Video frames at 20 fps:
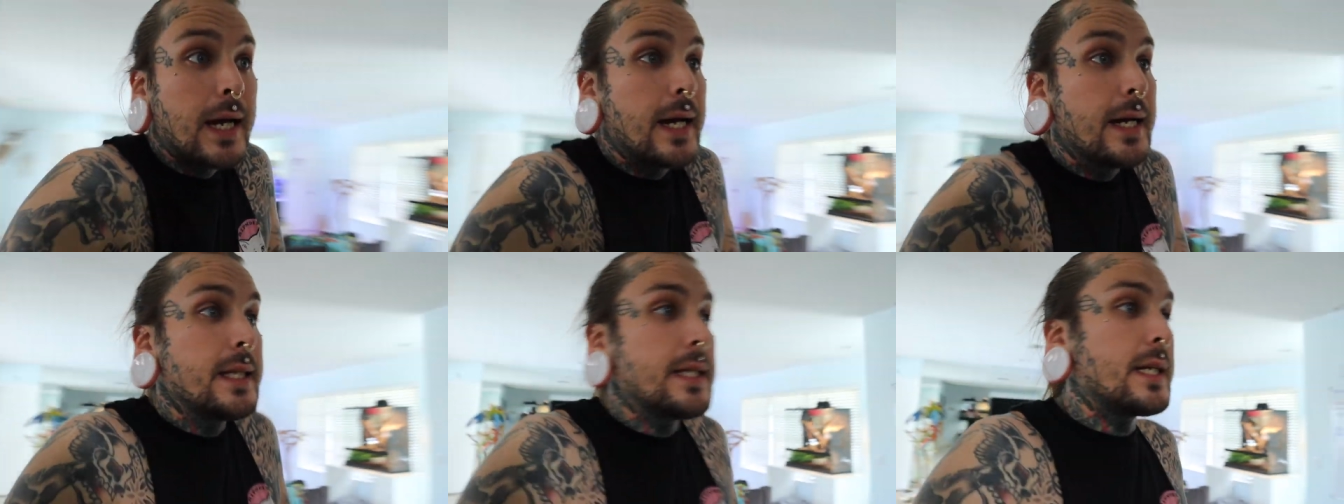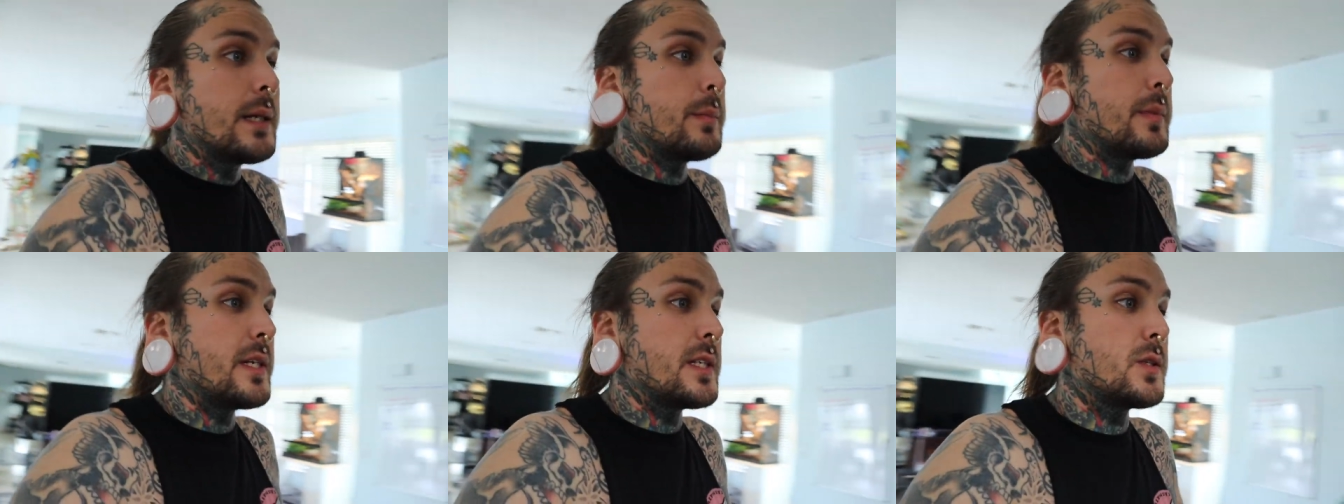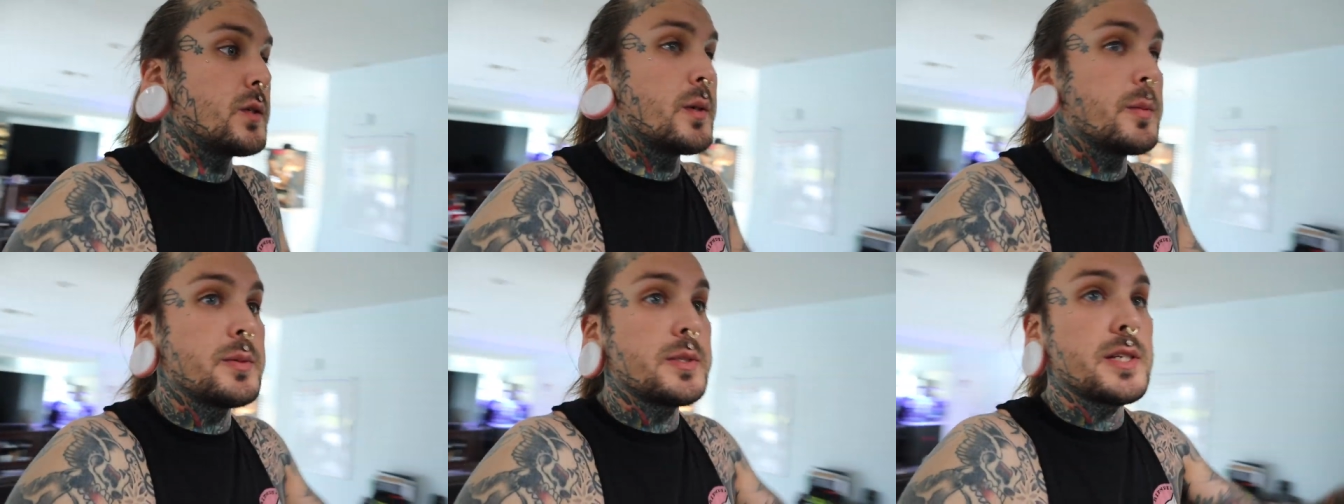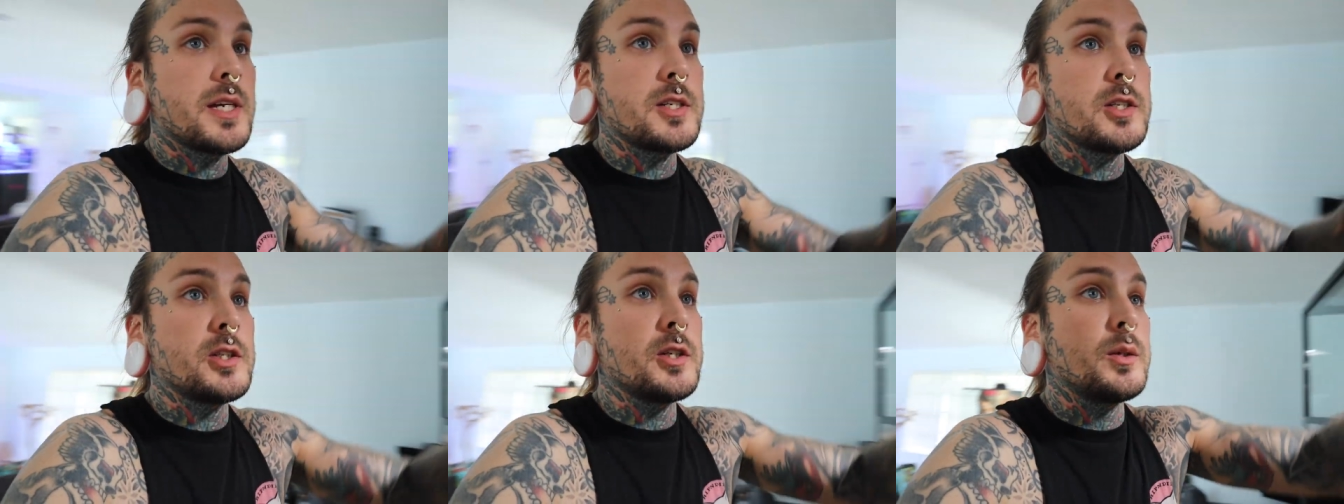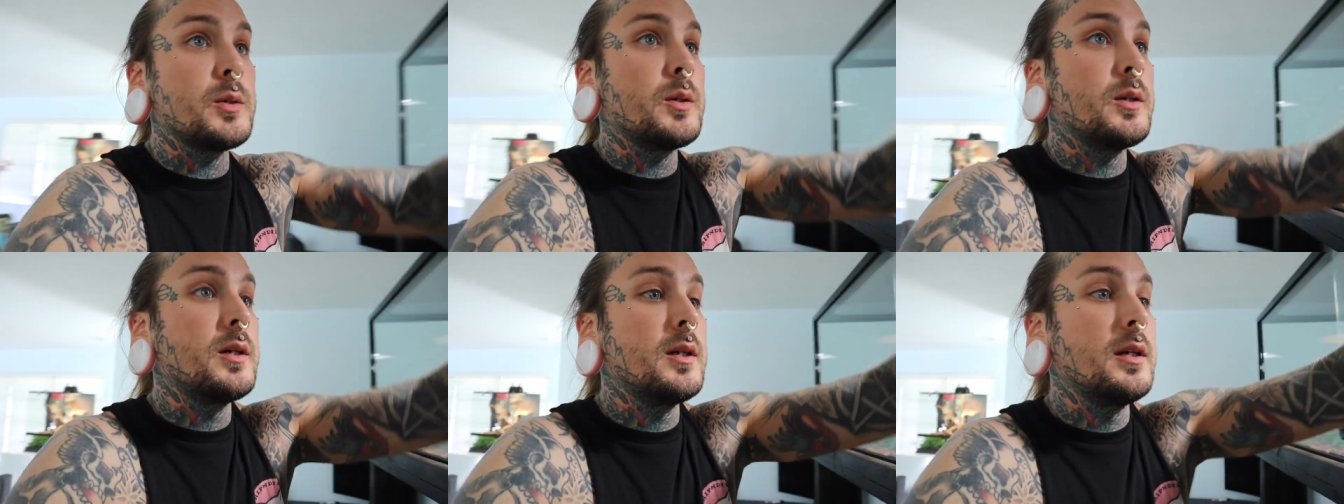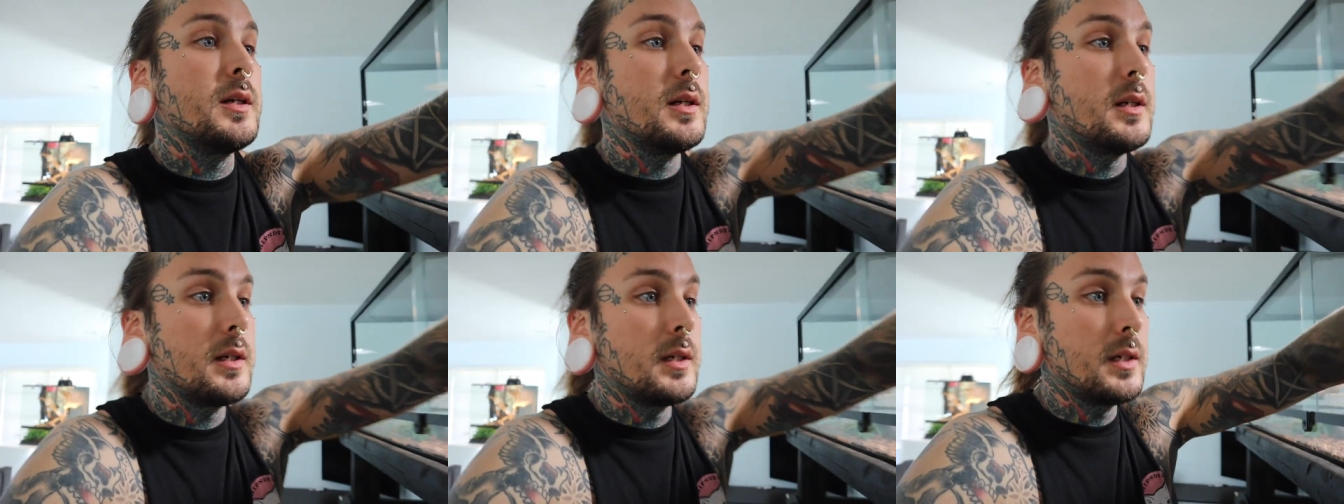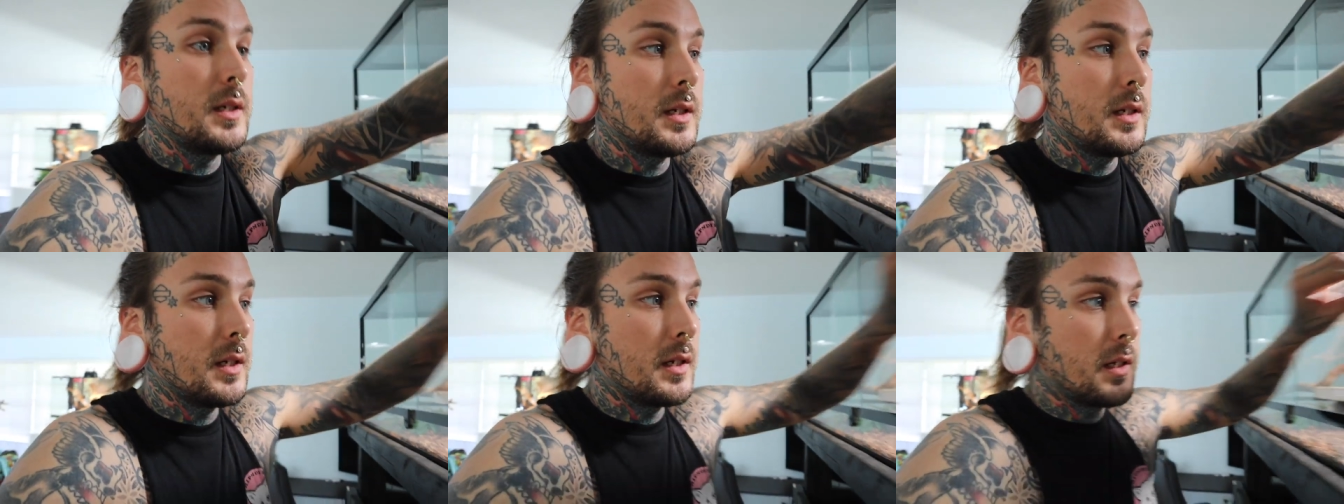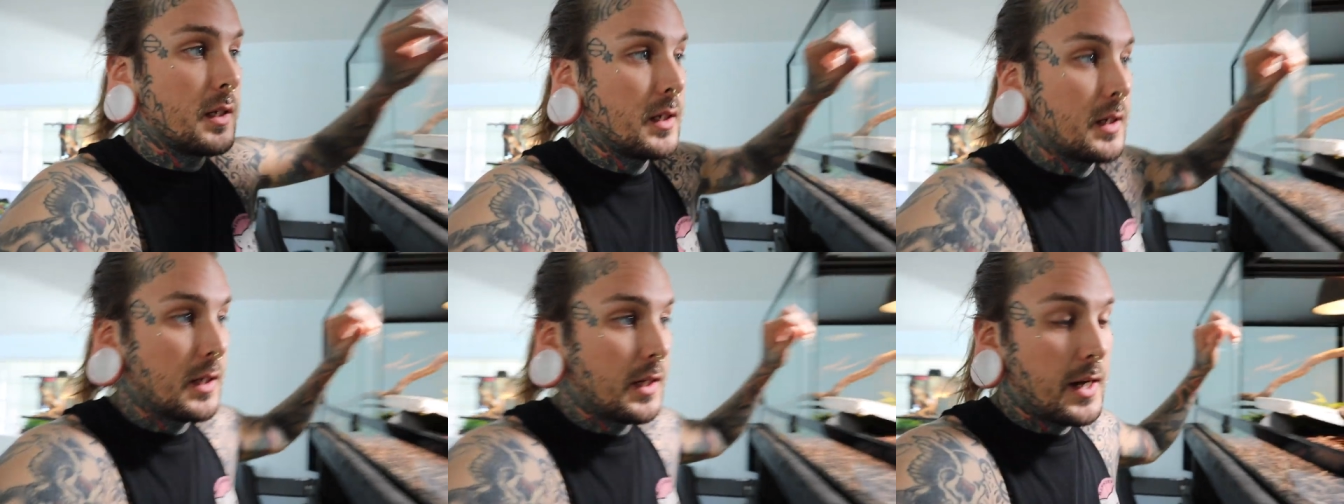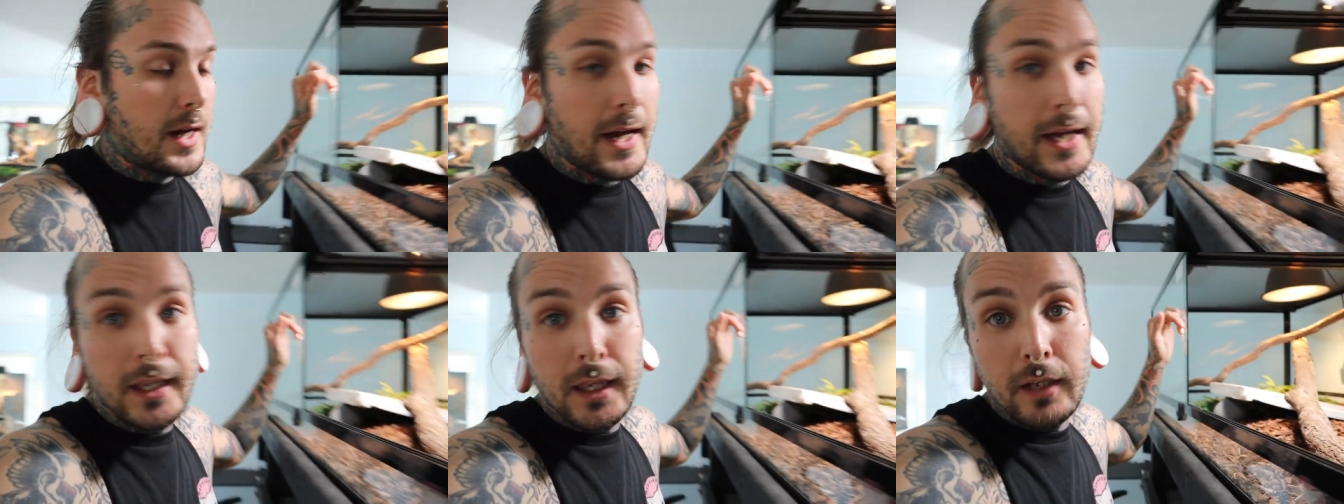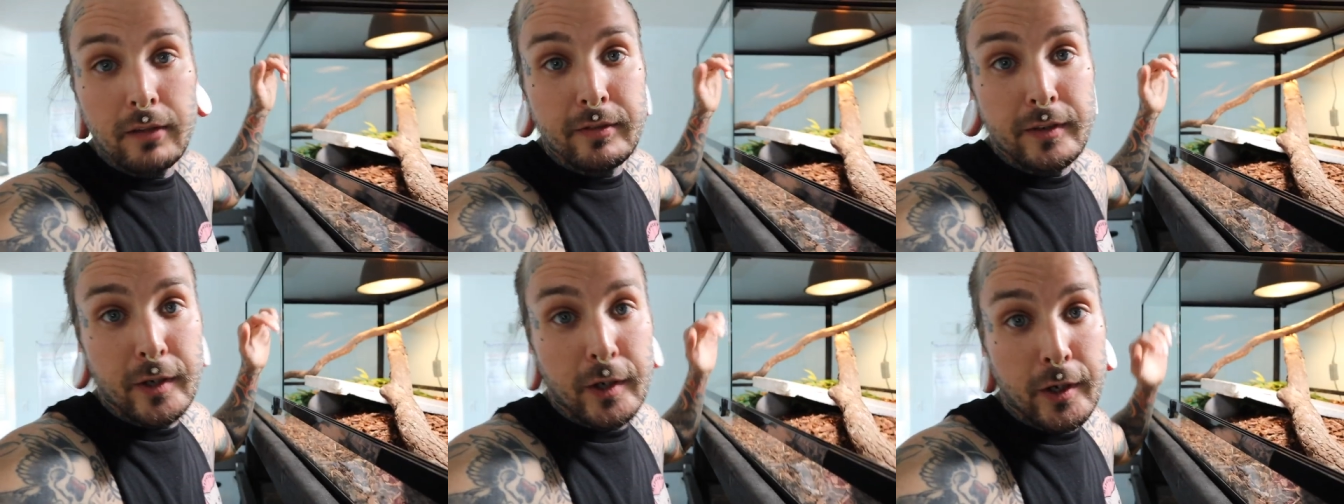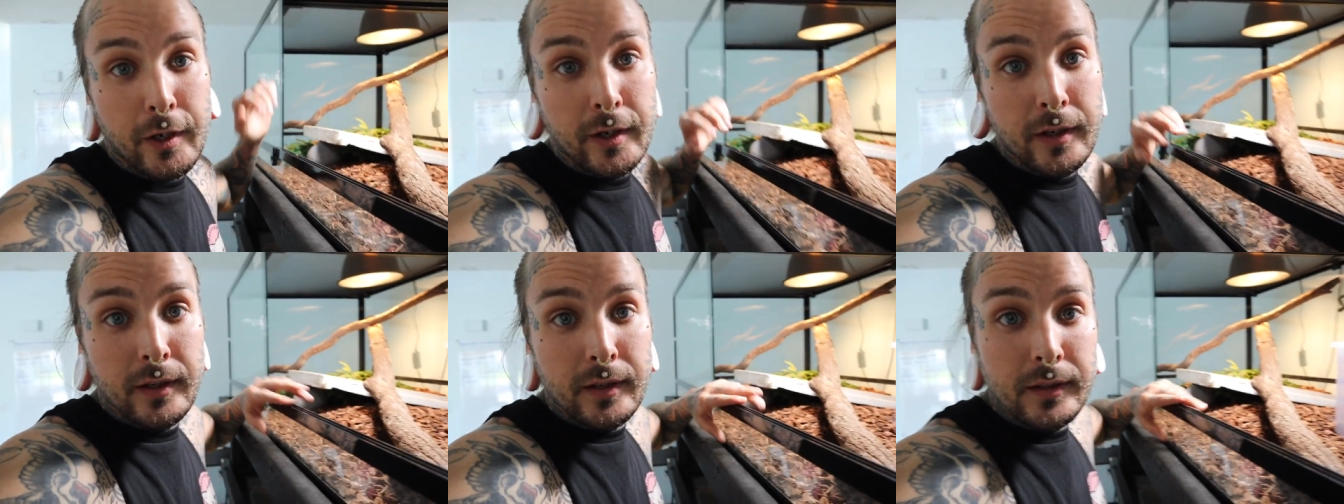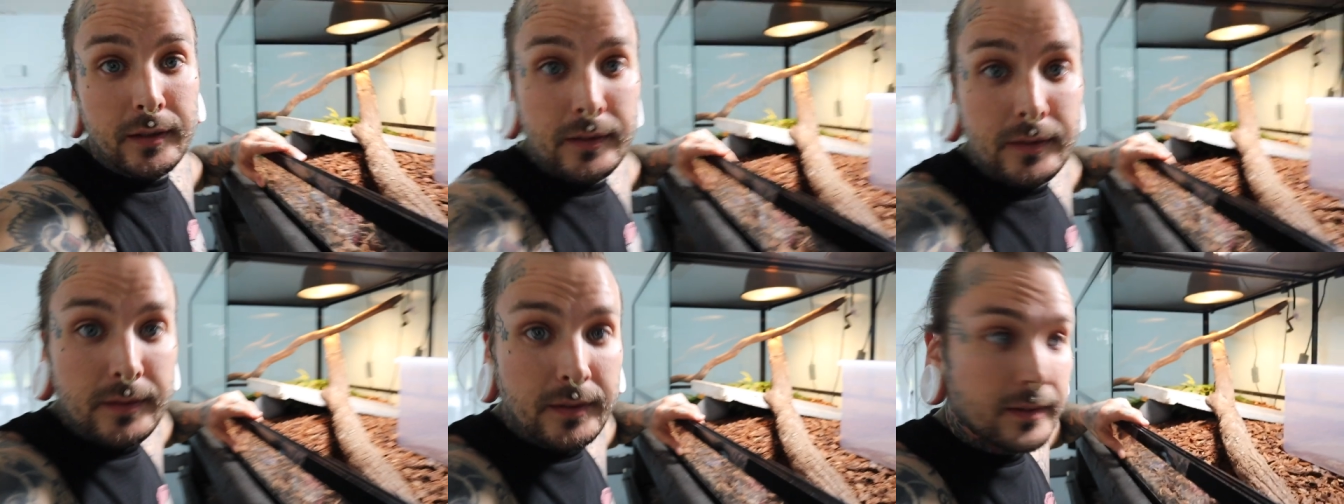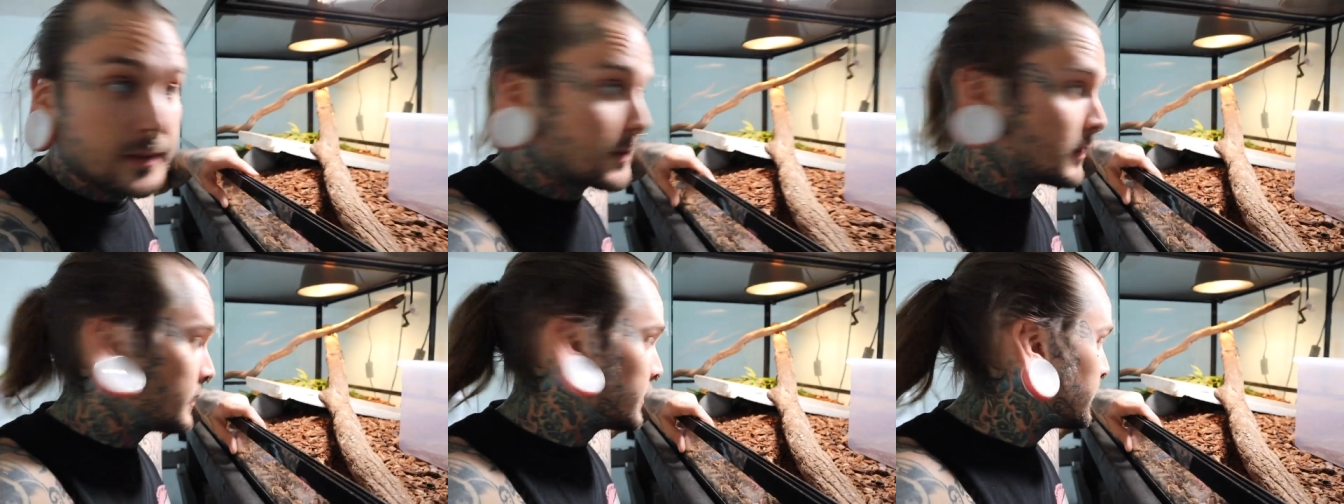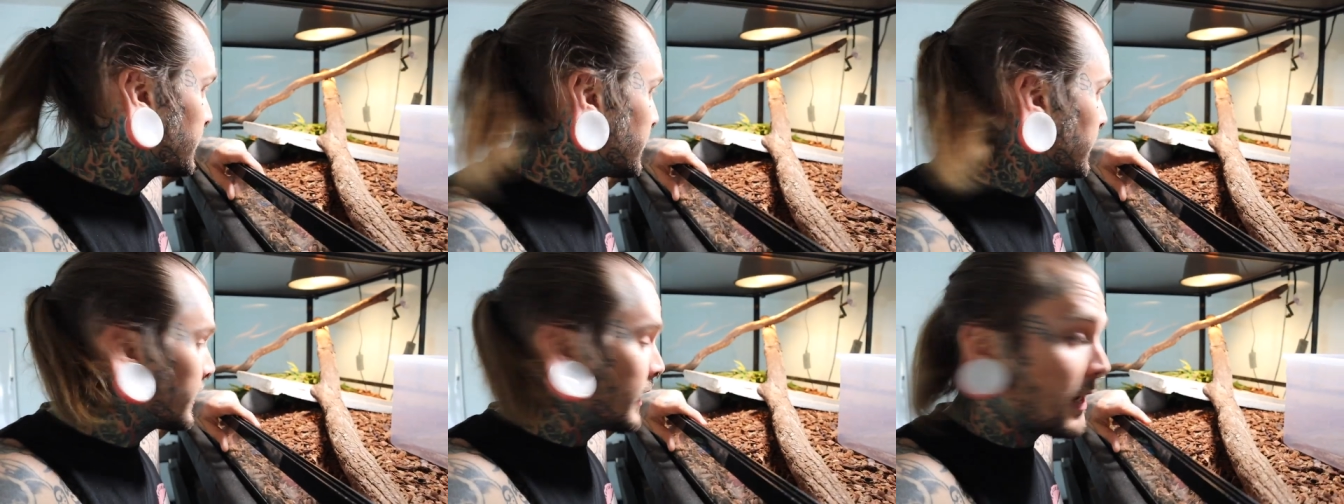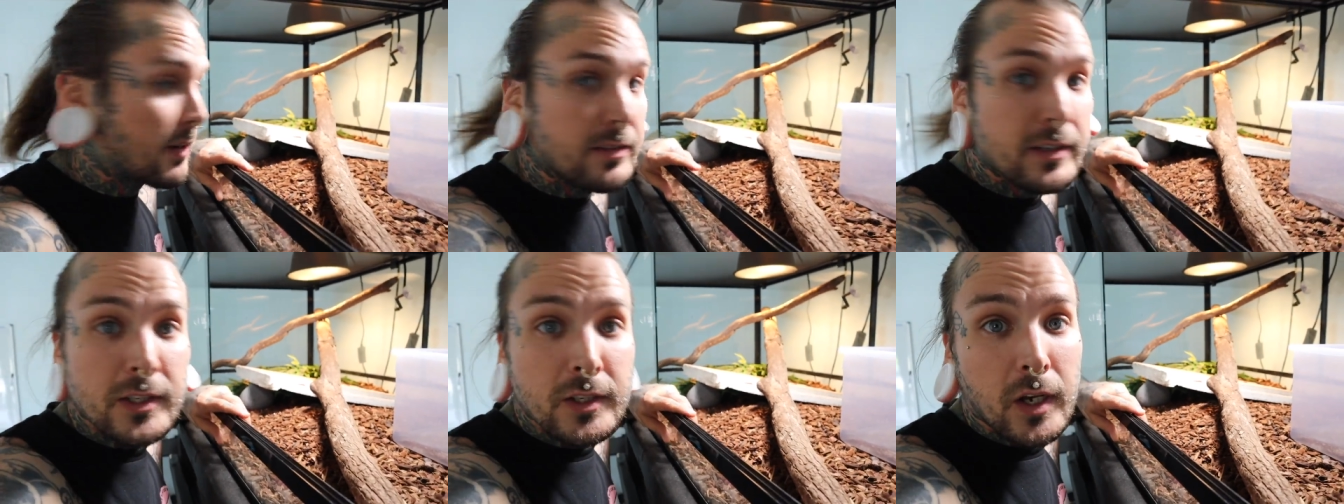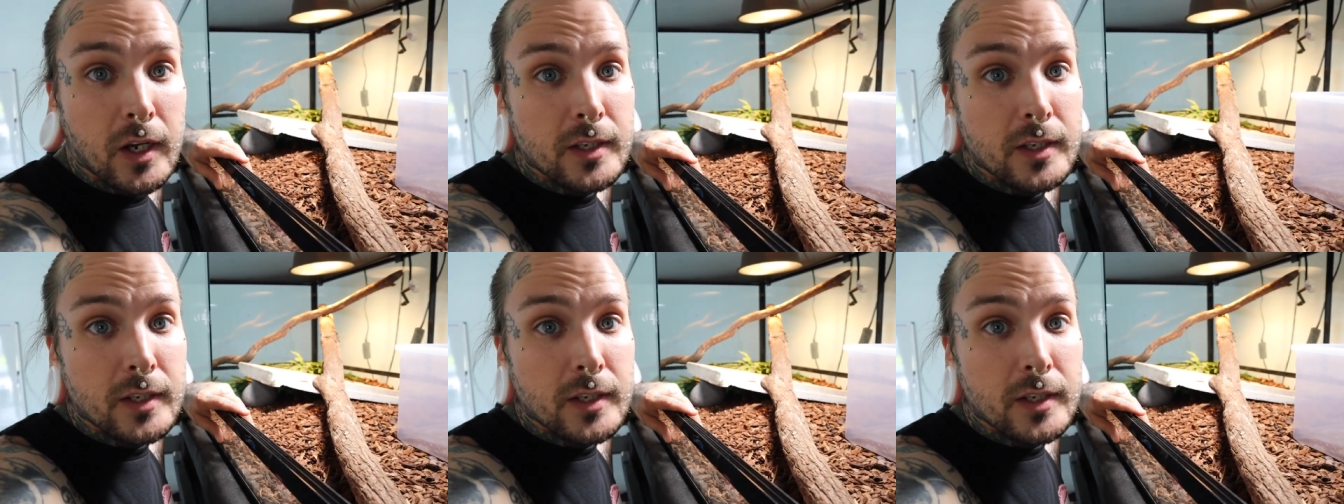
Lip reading: I didn't mean to upset you. I love NERD. Kevin's